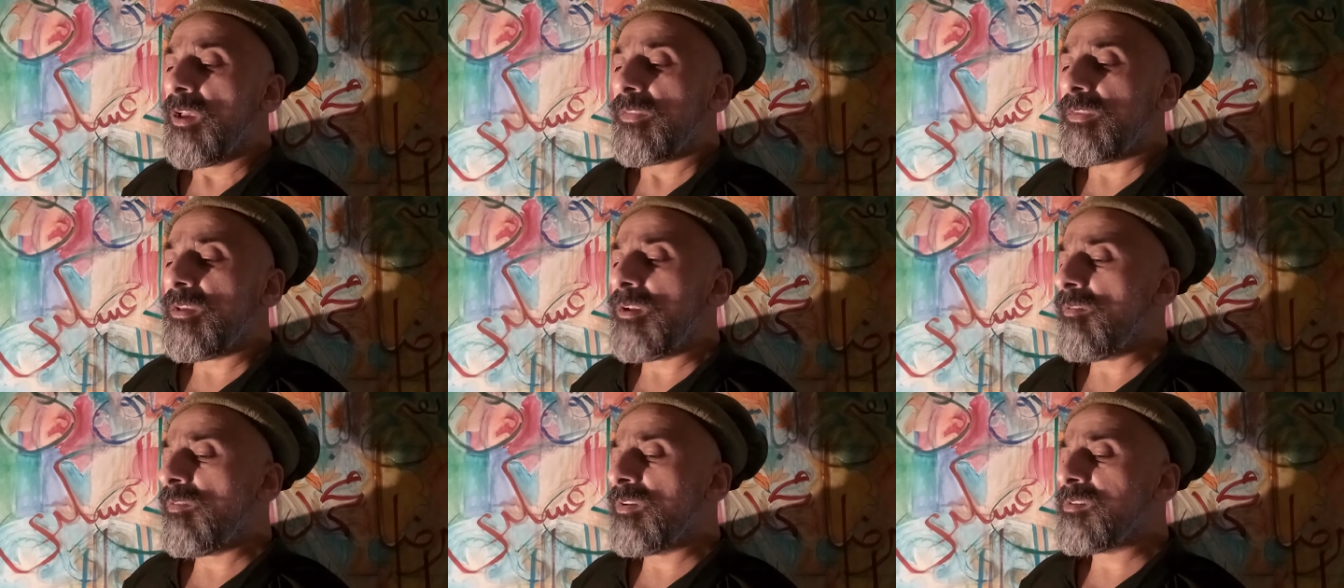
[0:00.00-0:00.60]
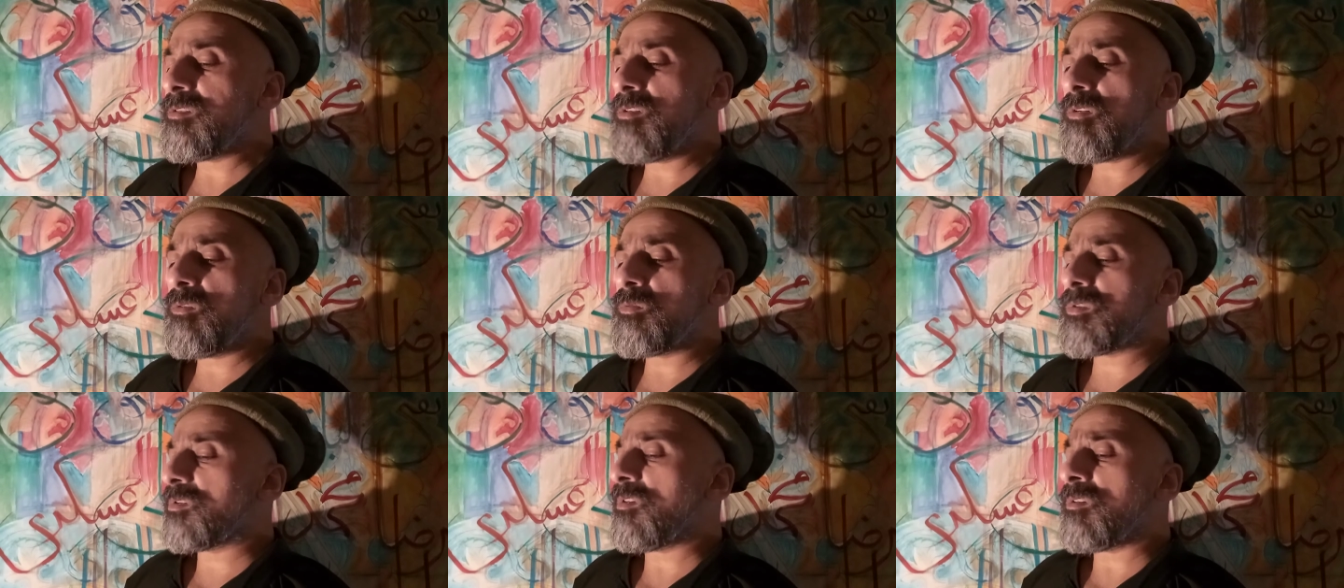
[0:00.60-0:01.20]
There is
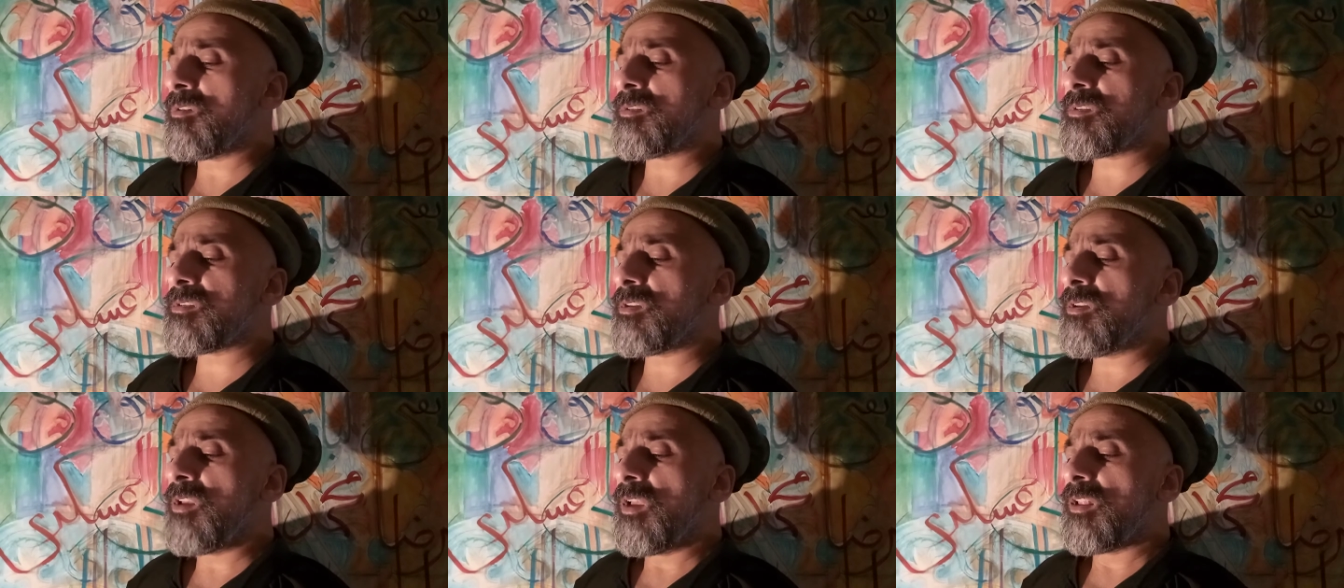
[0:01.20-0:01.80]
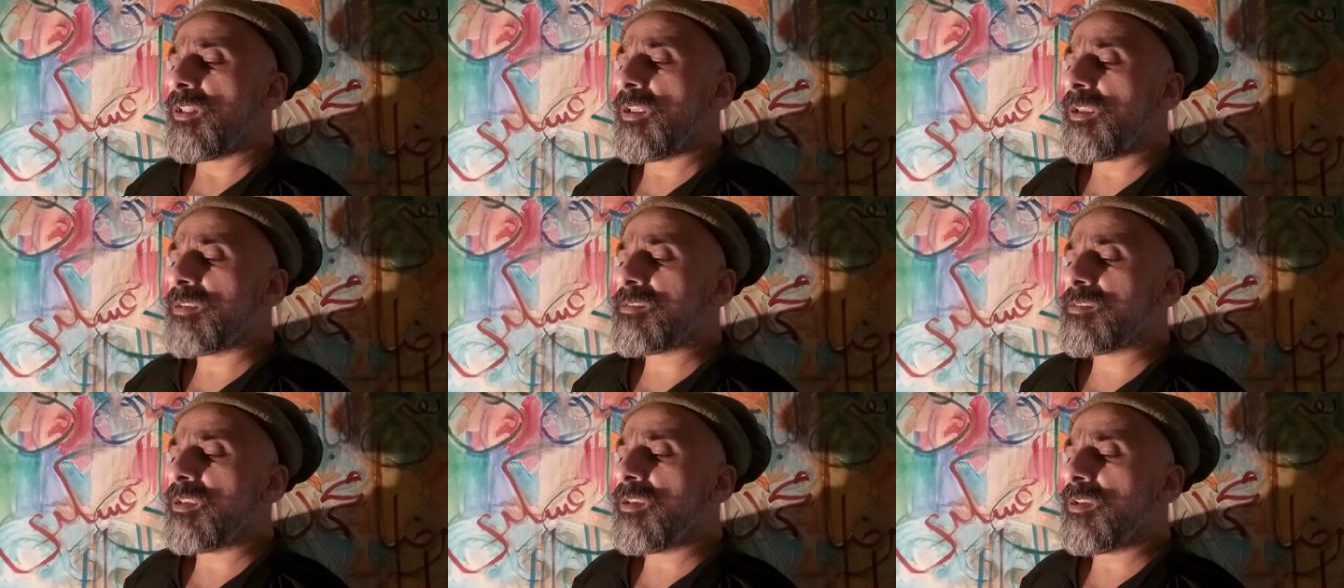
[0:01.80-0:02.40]
no daughter like
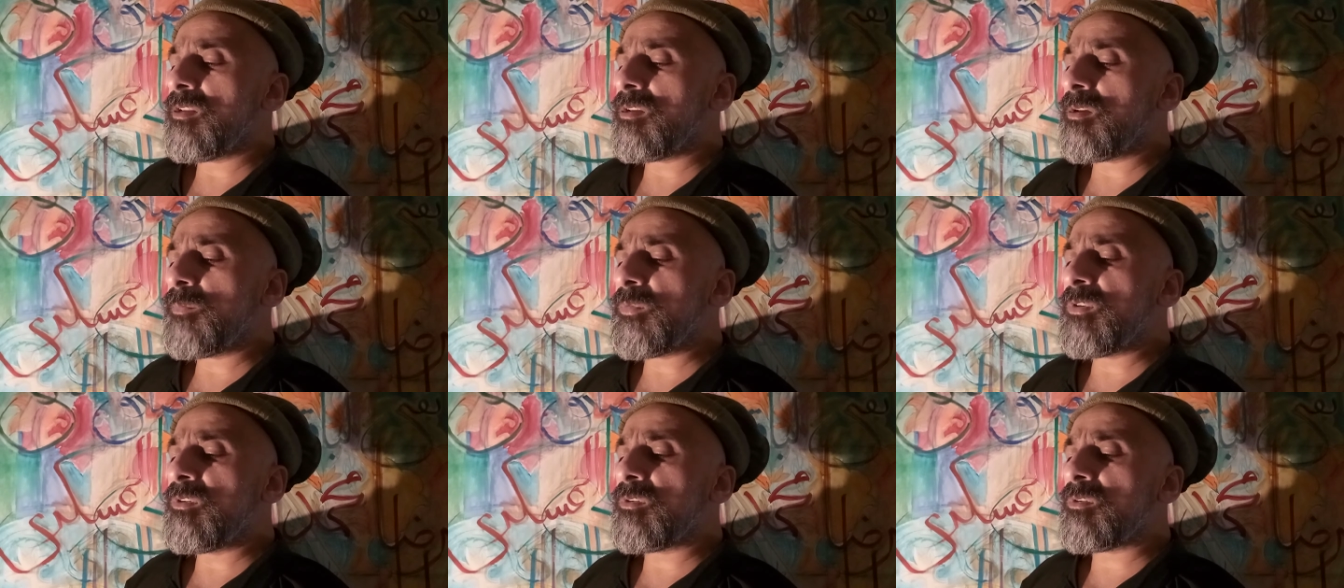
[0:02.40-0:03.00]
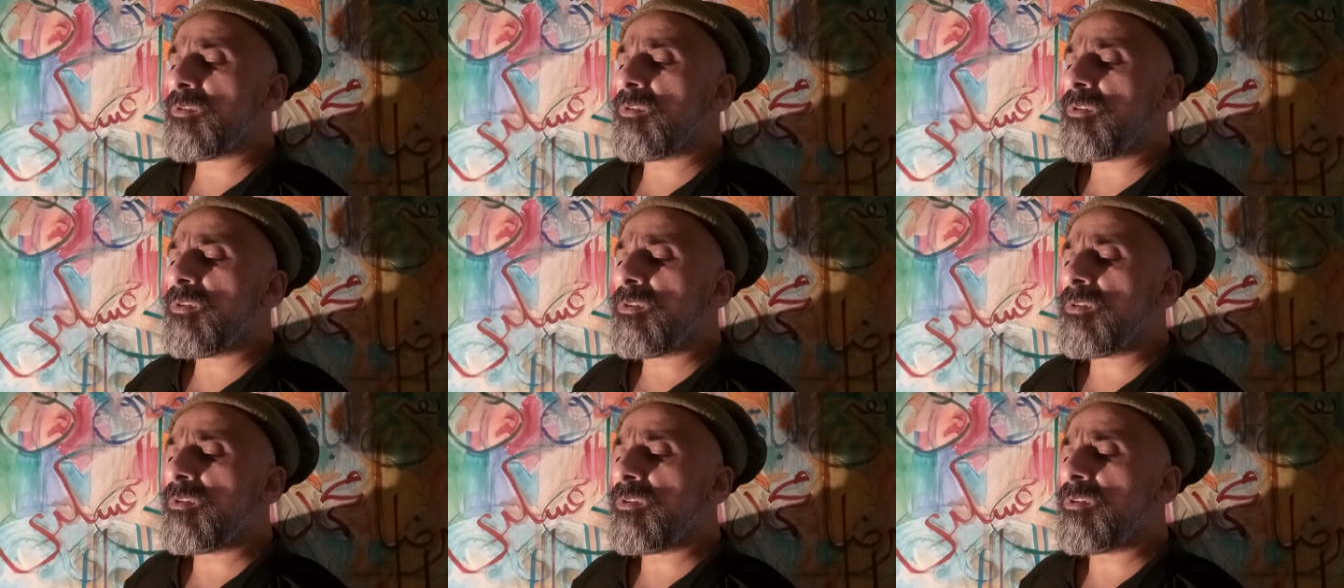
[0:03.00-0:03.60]
Zainab, the
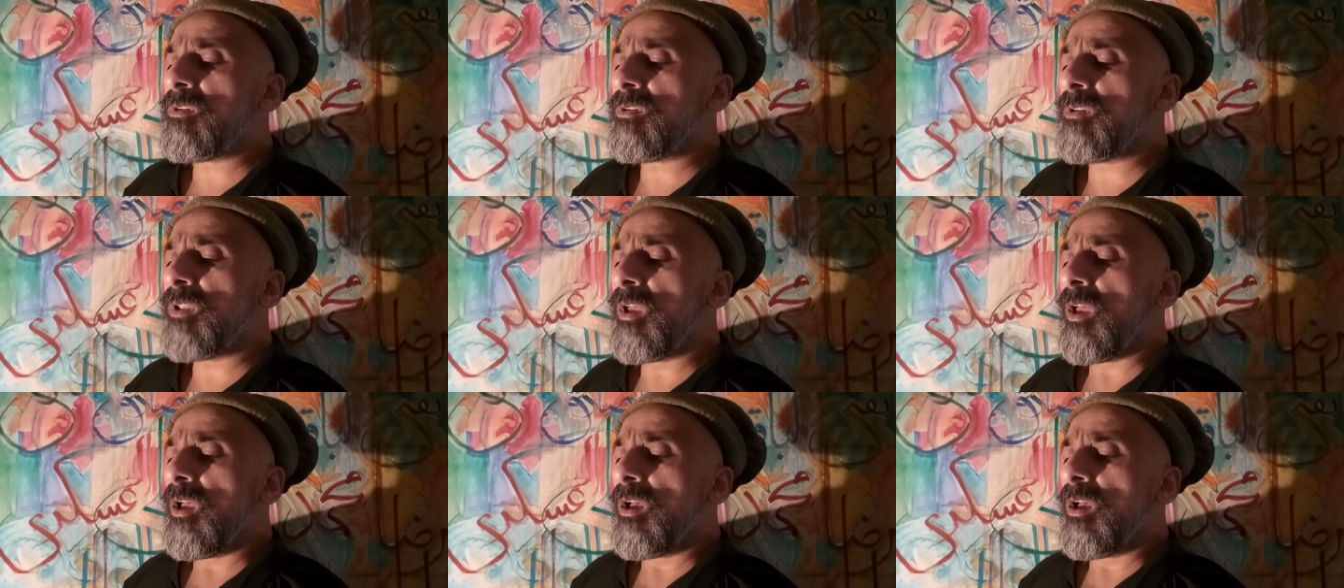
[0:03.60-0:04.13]
call